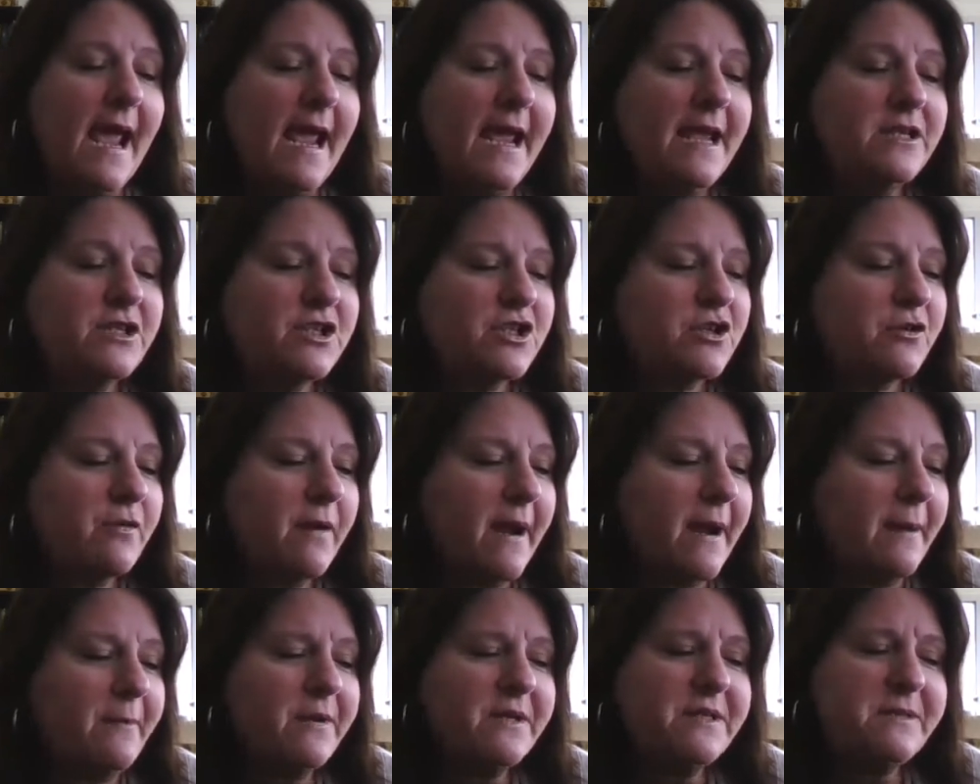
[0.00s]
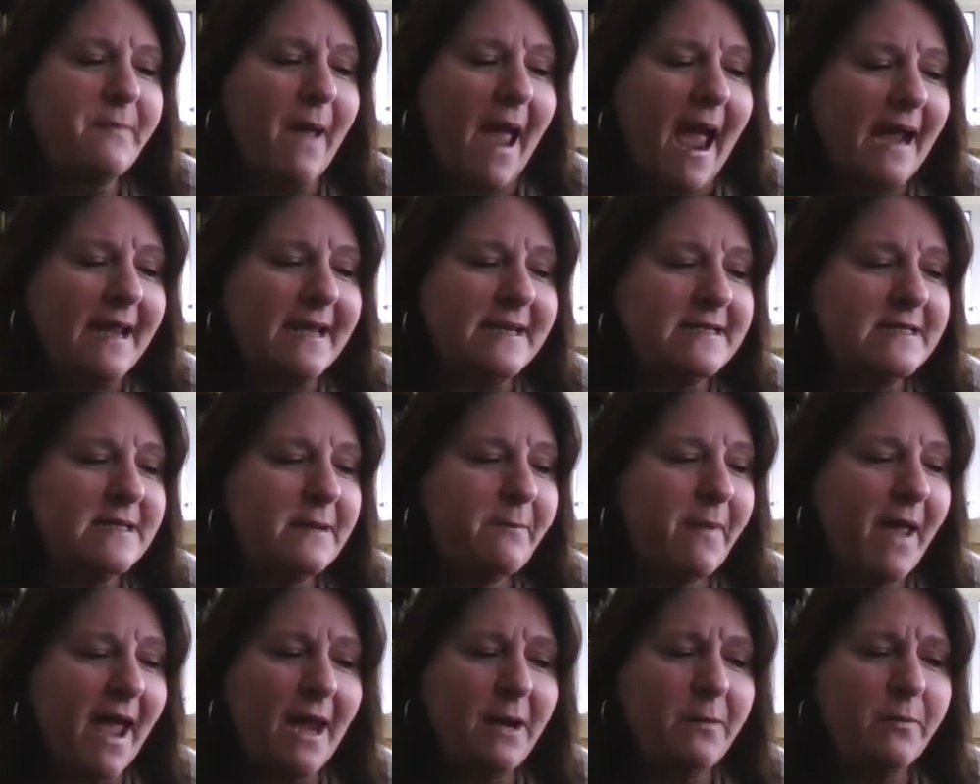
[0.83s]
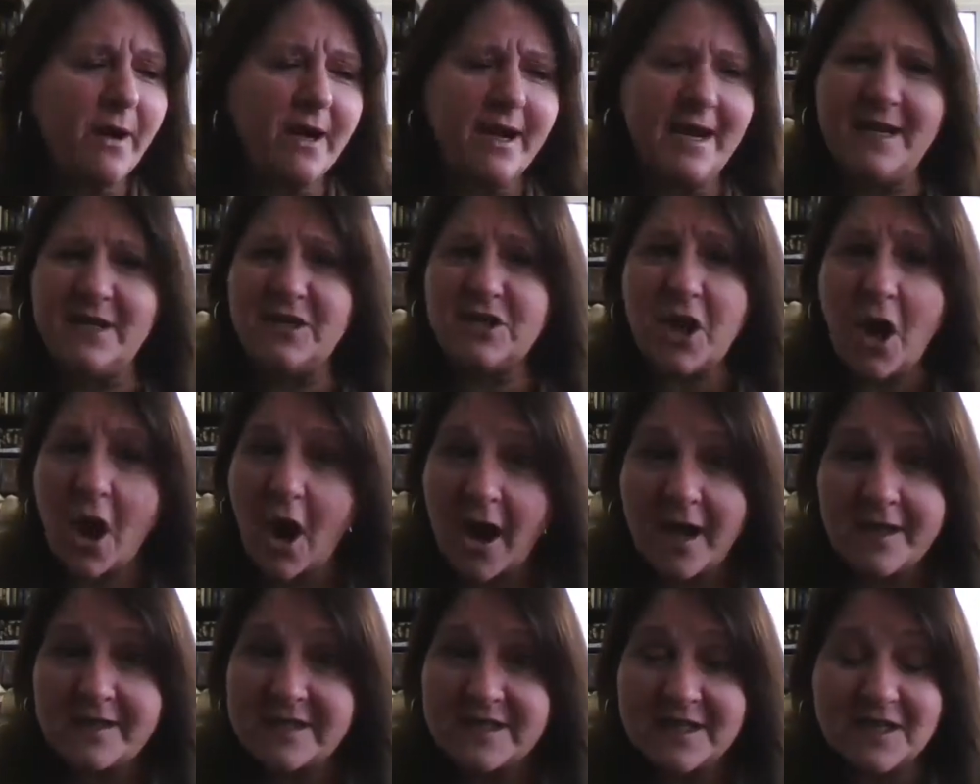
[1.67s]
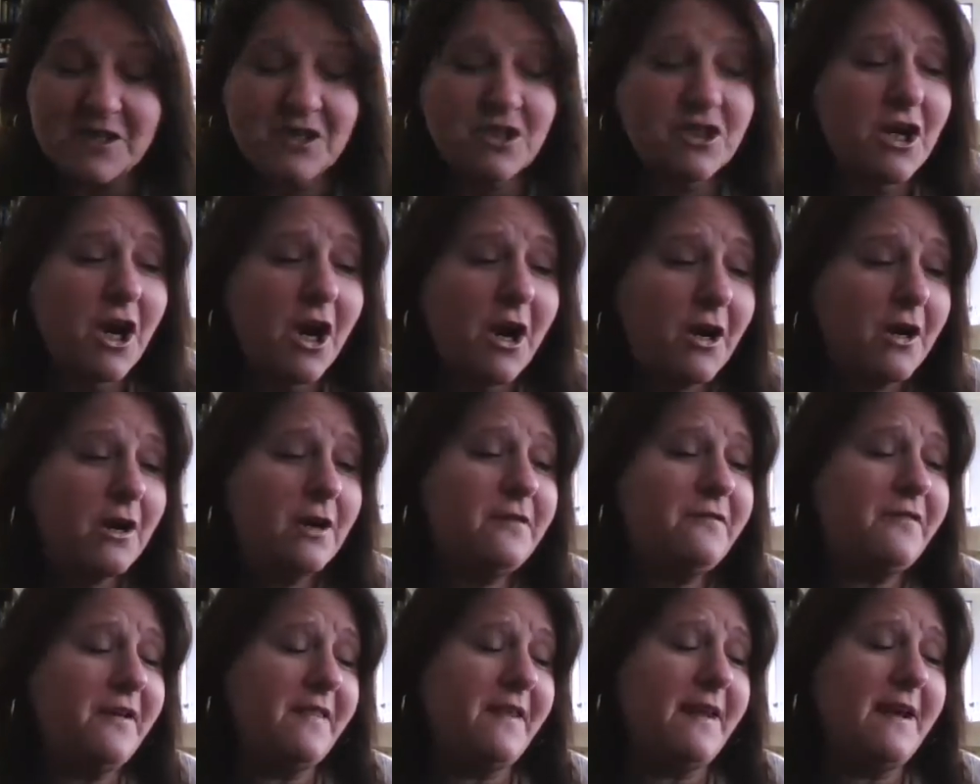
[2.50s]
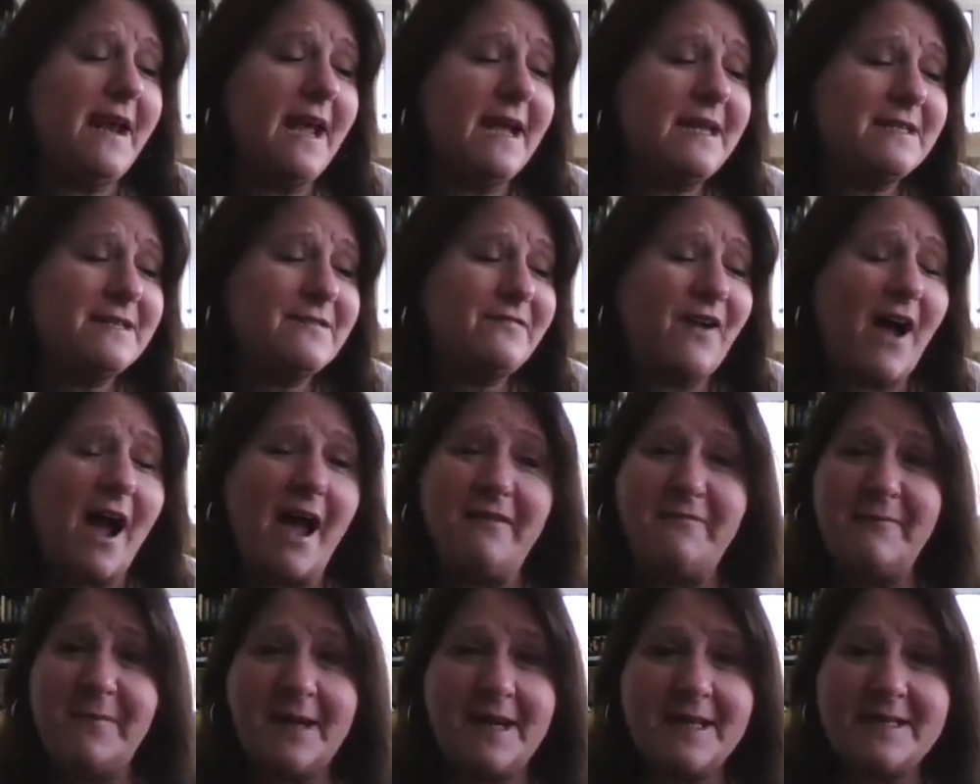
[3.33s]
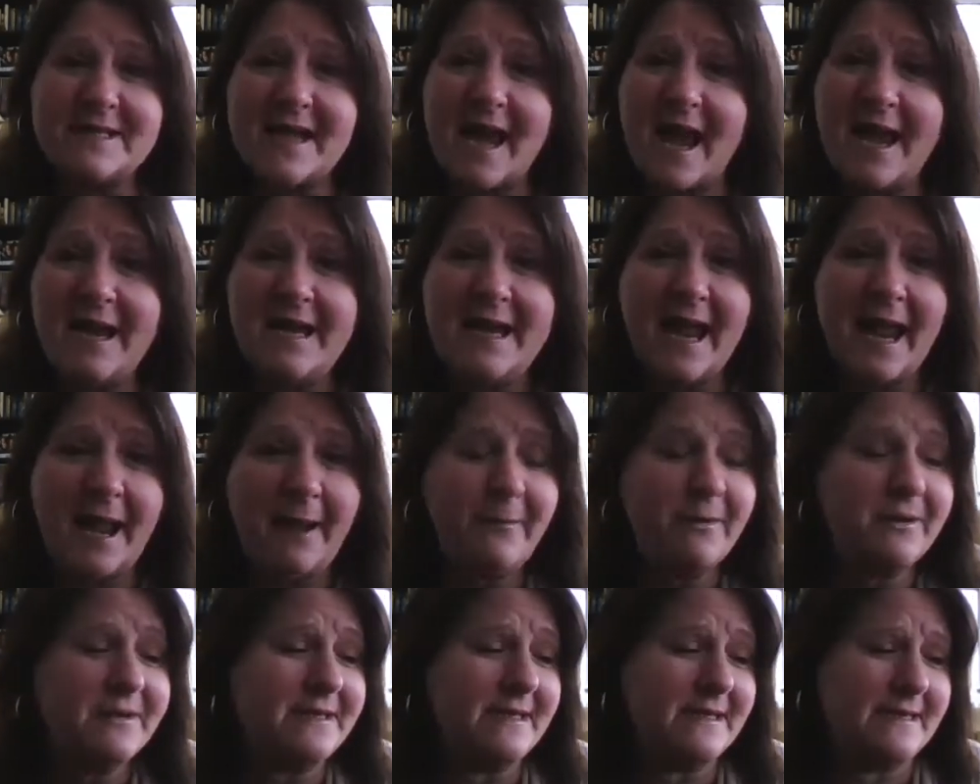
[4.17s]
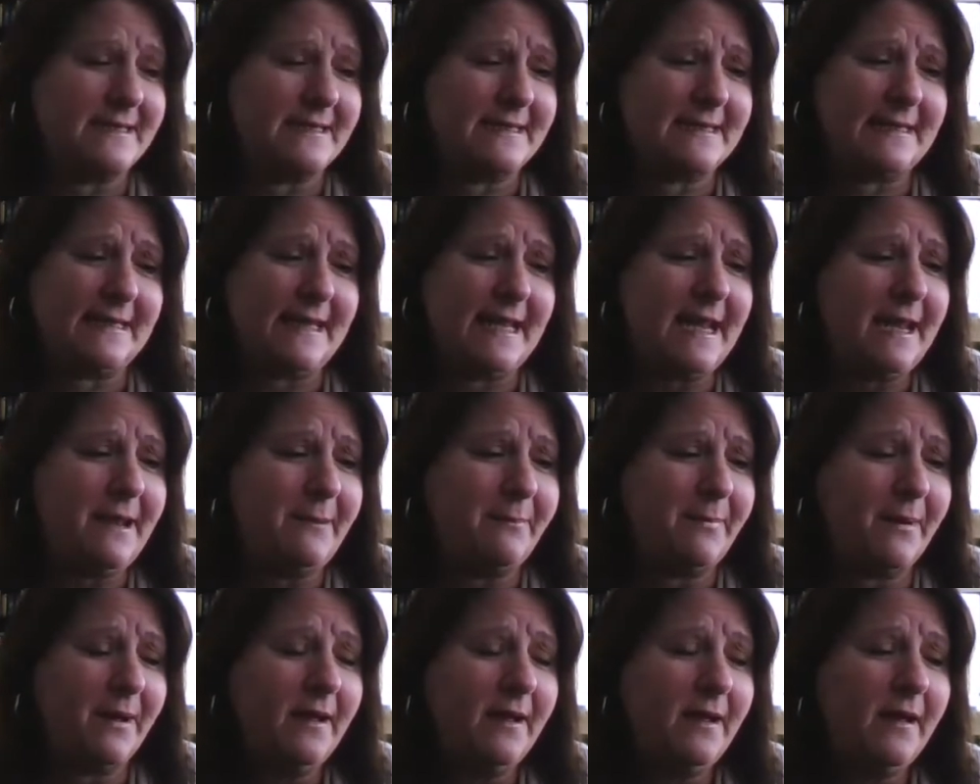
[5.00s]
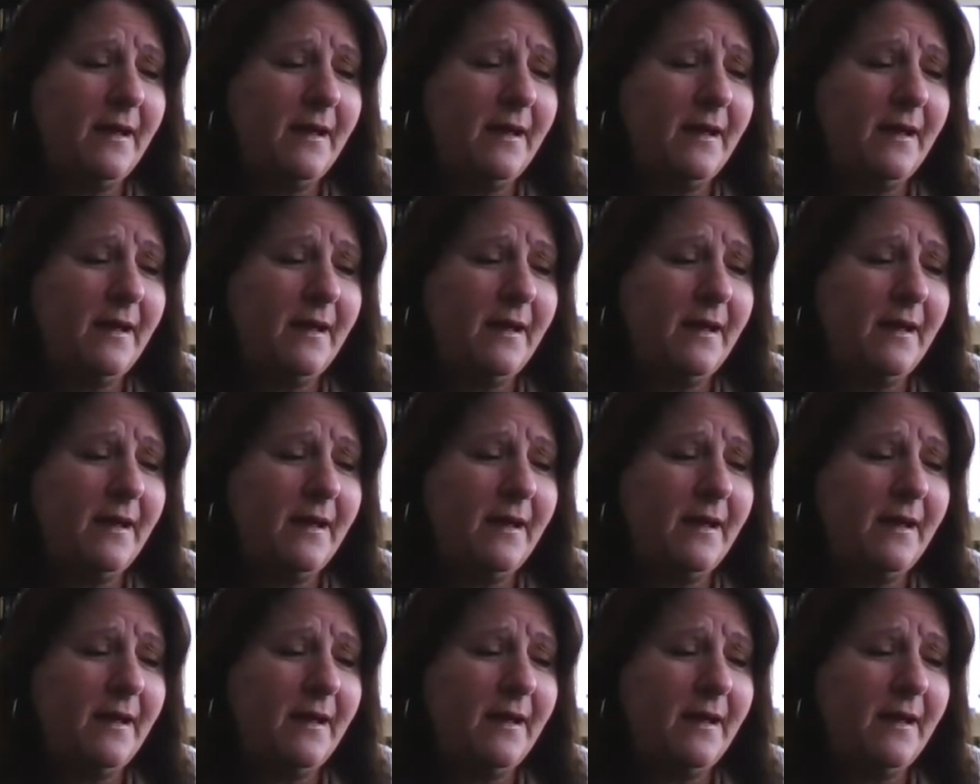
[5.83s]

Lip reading: He scrambled back into bed where he tossed and turned for the next 5 minutes, unable to sleep.